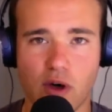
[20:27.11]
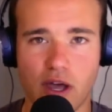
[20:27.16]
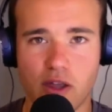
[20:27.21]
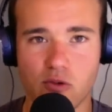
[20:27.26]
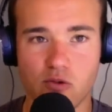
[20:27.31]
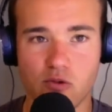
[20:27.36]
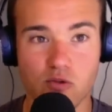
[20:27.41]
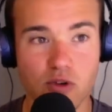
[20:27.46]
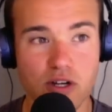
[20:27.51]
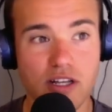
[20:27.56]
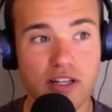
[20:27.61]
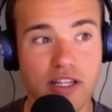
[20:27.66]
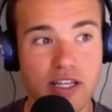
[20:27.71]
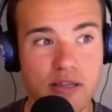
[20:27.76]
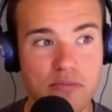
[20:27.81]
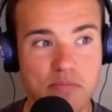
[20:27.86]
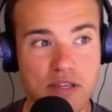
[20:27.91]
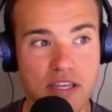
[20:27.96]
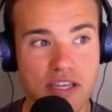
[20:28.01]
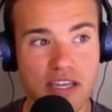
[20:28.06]
and
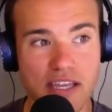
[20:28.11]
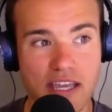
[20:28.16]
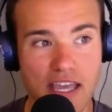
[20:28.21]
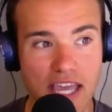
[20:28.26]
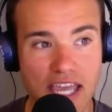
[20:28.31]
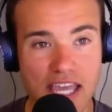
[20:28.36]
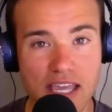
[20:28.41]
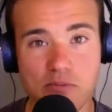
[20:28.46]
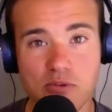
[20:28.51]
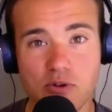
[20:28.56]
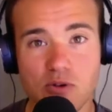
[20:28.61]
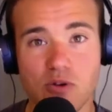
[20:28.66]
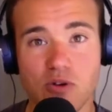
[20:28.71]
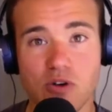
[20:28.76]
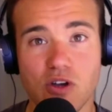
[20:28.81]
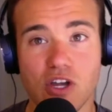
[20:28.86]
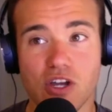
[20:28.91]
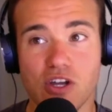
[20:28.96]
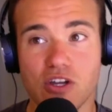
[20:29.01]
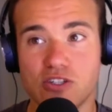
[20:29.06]
really being
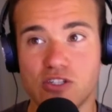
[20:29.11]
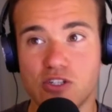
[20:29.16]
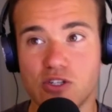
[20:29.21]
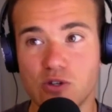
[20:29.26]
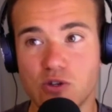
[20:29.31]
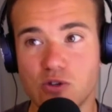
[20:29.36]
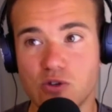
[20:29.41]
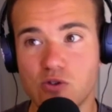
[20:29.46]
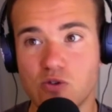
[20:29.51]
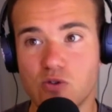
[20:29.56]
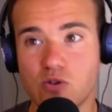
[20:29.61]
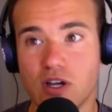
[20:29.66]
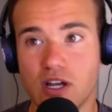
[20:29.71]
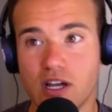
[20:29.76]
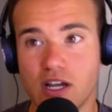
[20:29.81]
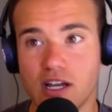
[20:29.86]
able to